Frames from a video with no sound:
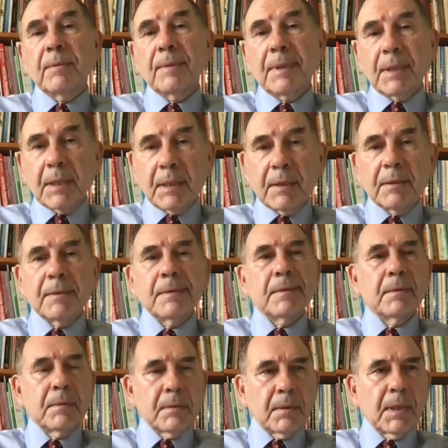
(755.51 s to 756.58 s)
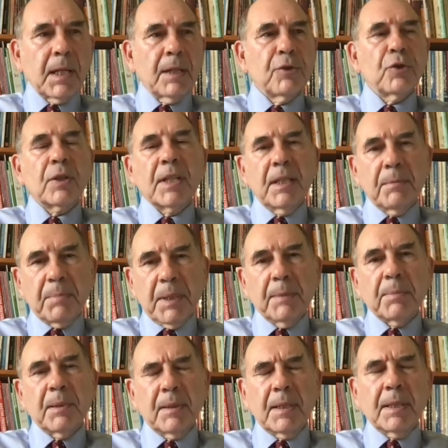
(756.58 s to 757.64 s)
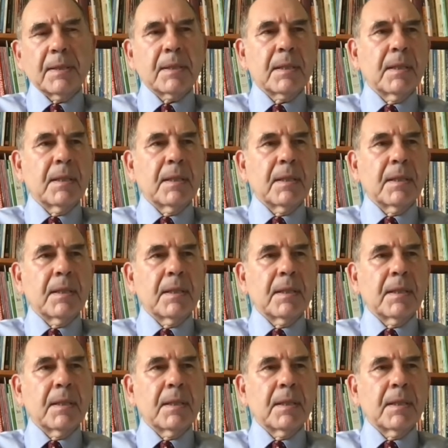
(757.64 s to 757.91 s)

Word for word: uh, educate people as,